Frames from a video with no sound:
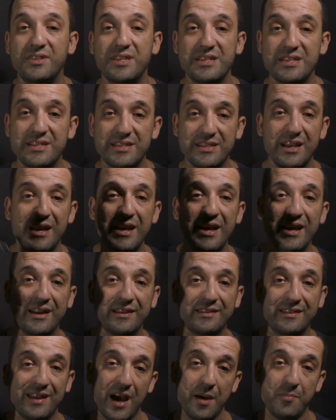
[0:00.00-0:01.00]
this
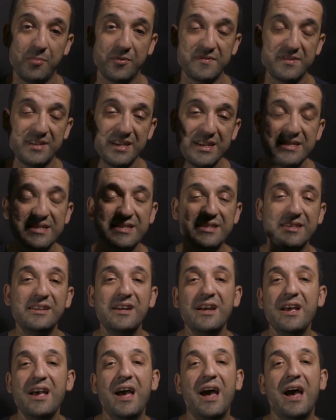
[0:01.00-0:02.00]
type of sensor.